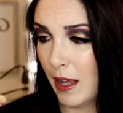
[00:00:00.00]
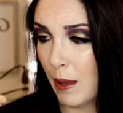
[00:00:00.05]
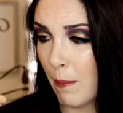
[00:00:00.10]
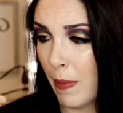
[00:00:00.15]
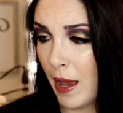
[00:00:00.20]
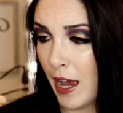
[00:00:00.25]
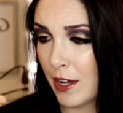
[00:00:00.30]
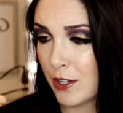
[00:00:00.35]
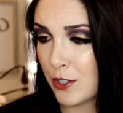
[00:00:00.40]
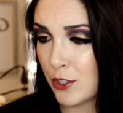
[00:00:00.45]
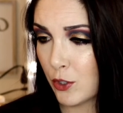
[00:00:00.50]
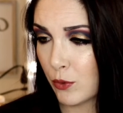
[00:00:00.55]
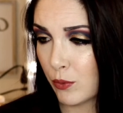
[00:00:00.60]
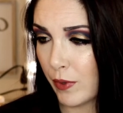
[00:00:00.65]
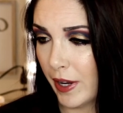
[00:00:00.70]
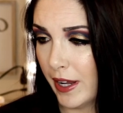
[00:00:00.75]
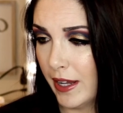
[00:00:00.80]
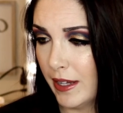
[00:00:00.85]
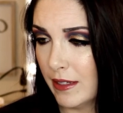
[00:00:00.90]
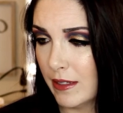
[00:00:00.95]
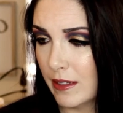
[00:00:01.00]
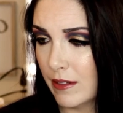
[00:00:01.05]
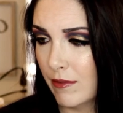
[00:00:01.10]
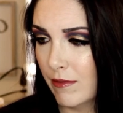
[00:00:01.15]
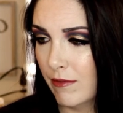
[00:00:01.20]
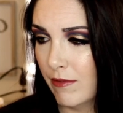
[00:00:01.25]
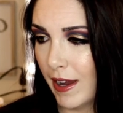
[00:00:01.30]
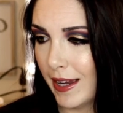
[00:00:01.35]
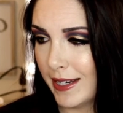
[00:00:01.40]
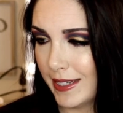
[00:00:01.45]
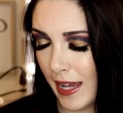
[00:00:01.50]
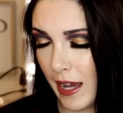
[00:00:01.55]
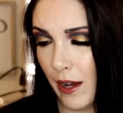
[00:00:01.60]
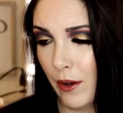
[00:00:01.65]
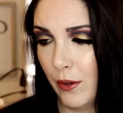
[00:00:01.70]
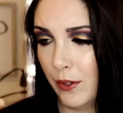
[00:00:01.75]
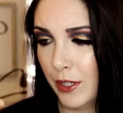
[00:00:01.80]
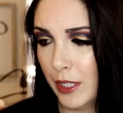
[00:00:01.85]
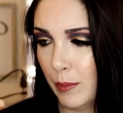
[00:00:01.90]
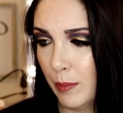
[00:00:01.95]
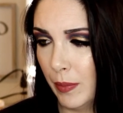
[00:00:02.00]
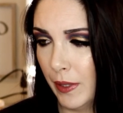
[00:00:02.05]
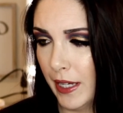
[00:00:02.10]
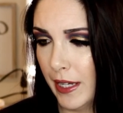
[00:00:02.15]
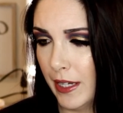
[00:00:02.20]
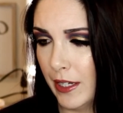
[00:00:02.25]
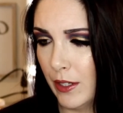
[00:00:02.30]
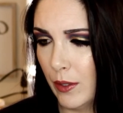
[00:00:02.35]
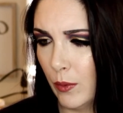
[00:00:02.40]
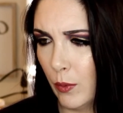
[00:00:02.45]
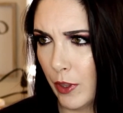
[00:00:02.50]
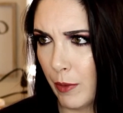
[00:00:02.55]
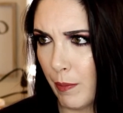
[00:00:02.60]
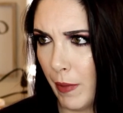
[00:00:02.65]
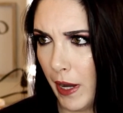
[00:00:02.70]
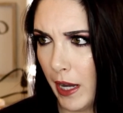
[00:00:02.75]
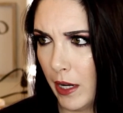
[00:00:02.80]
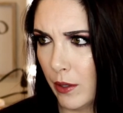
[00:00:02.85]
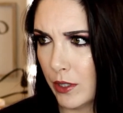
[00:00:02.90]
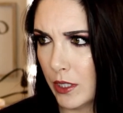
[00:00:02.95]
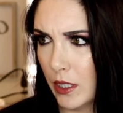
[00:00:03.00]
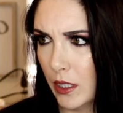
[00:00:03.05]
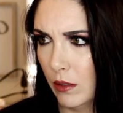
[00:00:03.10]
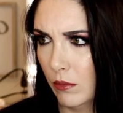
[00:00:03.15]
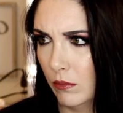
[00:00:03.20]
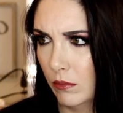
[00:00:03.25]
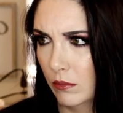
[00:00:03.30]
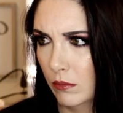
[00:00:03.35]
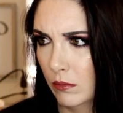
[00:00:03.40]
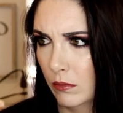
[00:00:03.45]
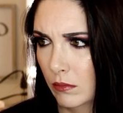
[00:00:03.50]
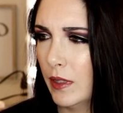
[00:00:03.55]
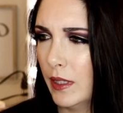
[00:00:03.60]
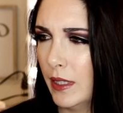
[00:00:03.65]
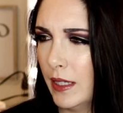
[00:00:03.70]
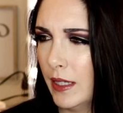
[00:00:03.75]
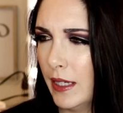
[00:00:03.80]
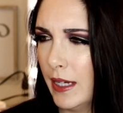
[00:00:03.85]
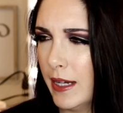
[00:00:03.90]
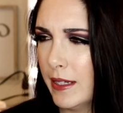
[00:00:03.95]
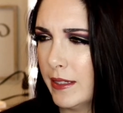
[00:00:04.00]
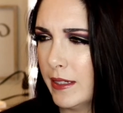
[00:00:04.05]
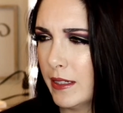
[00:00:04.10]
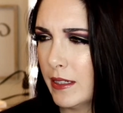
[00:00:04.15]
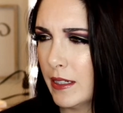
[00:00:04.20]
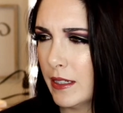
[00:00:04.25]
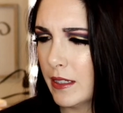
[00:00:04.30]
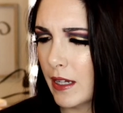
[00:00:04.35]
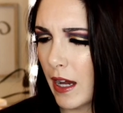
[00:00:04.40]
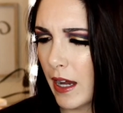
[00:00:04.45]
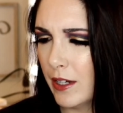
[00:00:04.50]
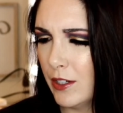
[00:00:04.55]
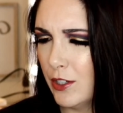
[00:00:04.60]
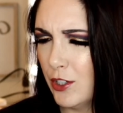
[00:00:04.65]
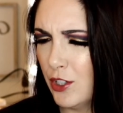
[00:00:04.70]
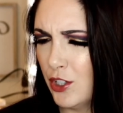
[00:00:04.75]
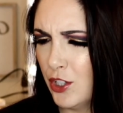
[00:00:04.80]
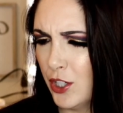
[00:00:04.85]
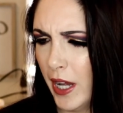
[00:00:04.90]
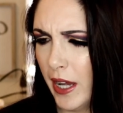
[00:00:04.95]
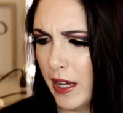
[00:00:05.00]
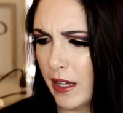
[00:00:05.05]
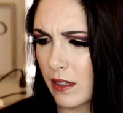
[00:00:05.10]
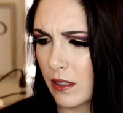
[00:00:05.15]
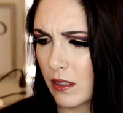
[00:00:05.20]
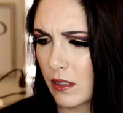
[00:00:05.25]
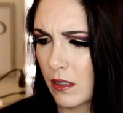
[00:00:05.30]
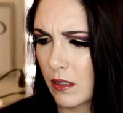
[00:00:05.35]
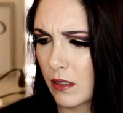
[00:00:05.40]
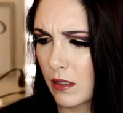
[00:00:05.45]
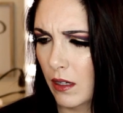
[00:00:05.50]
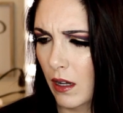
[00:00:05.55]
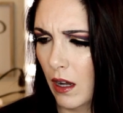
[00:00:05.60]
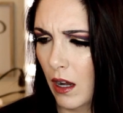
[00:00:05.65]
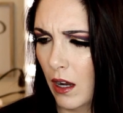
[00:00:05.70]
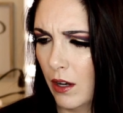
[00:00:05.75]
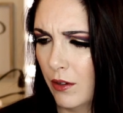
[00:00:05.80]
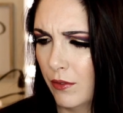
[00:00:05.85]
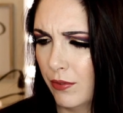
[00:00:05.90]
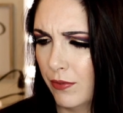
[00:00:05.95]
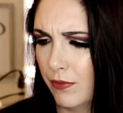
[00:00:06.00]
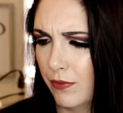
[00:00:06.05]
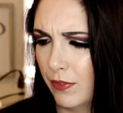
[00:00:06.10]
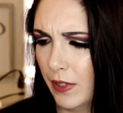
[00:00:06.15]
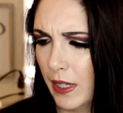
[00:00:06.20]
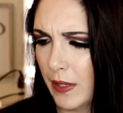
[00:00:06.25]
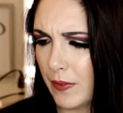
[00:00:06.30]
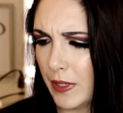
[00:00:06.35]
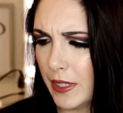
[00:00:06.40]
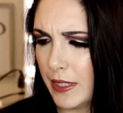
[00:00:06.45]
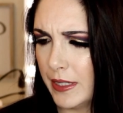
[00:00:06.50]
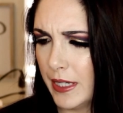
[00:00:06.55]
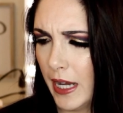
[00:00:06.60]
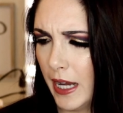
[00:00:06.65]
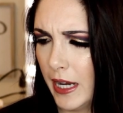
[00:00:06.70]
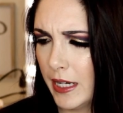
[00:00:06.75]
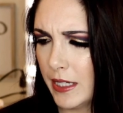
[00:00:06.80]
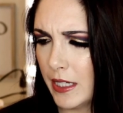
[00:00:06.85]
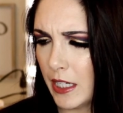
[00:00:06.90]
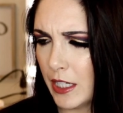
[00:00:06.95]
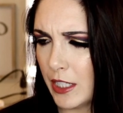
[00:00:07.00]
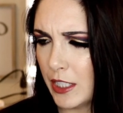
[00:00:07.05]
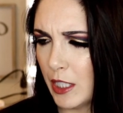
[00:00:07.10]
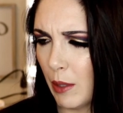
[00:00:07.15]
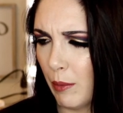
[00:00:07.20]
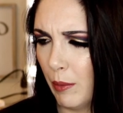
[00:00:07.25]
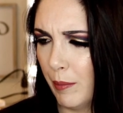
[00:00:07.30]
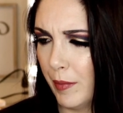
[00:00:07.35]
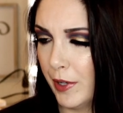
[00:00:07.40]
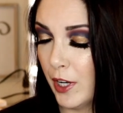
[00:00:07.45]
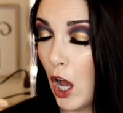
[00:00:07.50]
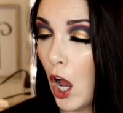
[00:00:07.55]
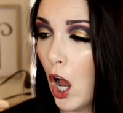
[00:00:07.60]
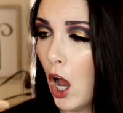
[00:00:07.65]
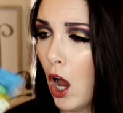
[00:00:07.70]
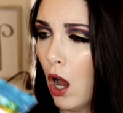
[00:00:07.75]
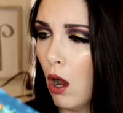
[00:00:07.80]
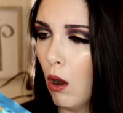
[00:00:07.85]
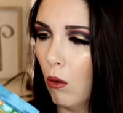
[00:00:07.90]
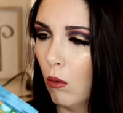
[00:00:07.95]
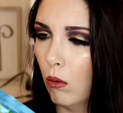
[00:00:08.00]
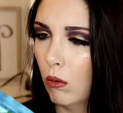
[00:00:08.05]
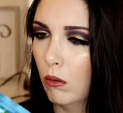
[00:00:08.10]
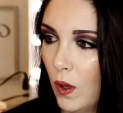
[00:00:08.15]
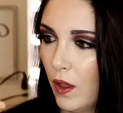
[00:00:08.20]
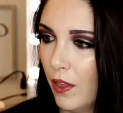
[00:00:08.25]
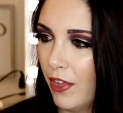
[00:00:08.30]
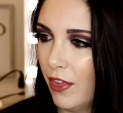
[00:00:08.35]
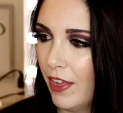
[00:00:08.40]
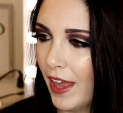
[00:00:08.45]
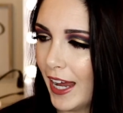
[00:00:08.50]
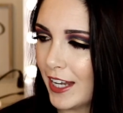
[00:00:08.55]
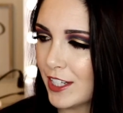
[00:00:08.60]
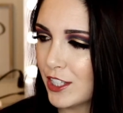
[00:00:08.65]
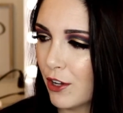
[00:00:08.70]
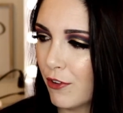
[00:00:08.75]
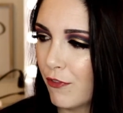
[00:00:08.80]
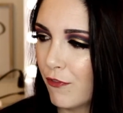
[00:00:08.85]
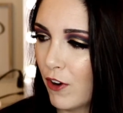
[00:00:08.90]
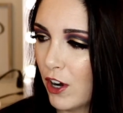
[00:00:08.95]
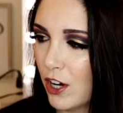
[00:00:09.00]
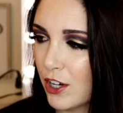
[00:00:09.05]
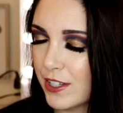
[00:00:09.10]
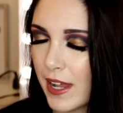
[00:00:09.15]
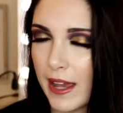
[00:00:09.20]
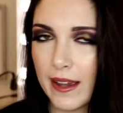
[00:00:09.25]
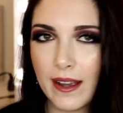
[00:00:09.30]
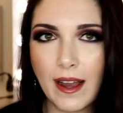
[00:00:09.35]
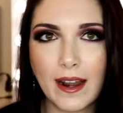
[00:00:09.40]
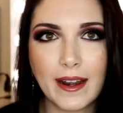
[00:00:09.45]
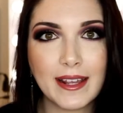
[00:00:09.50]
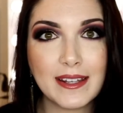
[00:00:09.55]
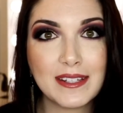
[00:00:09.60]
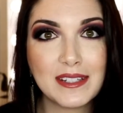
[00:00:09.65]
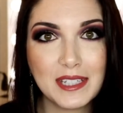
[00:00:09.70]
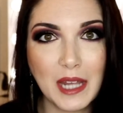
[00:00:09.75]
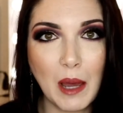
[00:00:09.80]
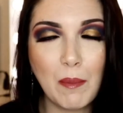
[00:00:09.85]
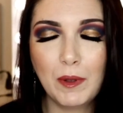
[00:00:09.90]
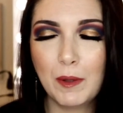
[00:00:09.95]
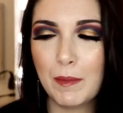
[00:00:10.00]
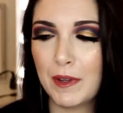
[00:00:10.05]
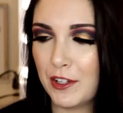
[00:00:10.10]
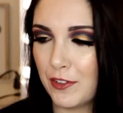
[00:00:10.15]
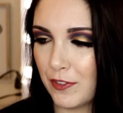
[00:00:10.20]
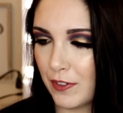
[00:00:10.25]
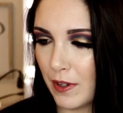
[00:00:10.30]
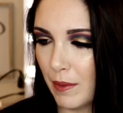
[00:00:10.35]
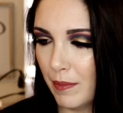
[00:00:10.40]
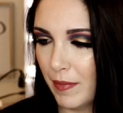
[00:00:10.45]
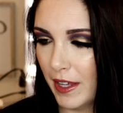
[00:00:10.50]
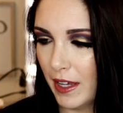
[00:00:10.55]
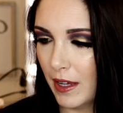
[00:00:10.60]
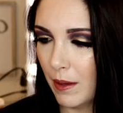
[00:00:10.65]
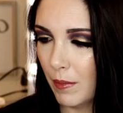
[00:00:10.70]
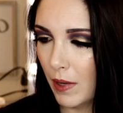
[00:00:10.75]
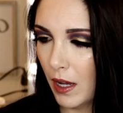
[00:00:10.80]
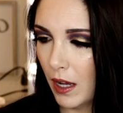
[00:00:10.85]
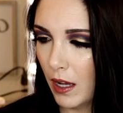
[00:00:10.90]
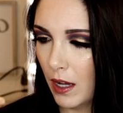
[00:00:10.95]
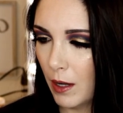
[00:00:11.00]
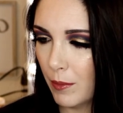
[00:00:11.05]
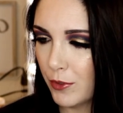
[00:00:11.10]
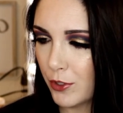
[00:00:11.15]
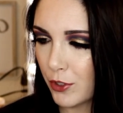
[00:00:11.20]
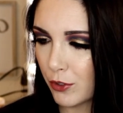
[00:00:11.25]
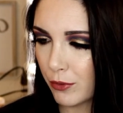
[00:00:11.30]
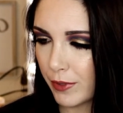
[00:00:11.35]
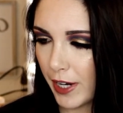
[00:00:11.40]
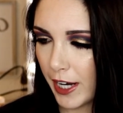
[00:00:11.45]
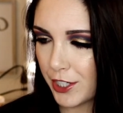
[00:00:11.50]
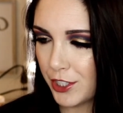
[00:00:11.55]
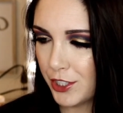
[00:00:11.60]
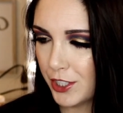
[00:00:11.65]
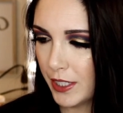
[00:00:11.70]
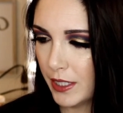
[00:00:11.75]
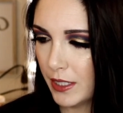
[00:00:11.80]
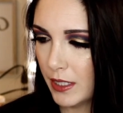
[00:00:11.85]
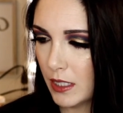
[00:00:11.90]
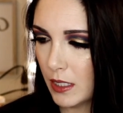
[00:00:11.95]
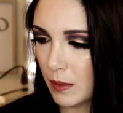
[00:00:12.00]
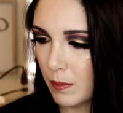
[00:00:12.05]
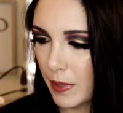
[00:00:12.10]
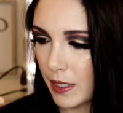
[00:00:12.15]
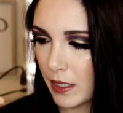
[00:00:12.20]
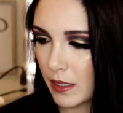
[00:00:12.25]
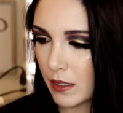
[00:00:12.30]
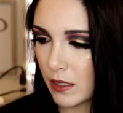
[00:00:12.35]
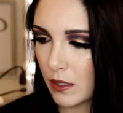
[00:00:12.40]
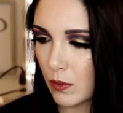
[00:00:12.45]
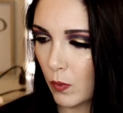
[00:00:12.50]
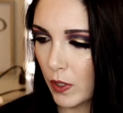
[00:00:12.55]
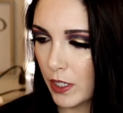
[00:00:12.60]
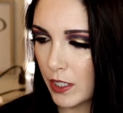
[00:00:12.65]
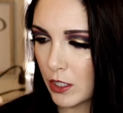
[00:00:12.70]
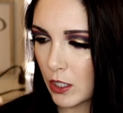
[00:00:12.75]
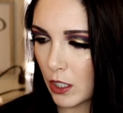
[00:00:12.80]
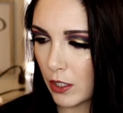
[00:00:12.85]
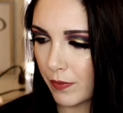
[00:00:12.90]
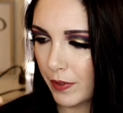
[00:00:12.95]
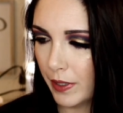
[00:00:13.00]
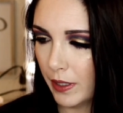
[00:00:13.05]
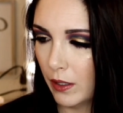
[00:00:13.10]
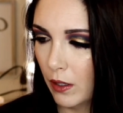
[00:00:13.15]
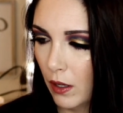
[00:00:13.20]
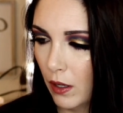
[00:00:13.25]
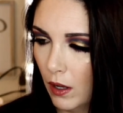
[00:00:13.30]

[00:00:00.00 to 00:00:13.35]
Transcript: and pasture-raised vitality blend with biotin. Easy to digest, unflavored dietary supplement. Oh, well that's a first. I got a supplement from them. Directions: mix 1 serving,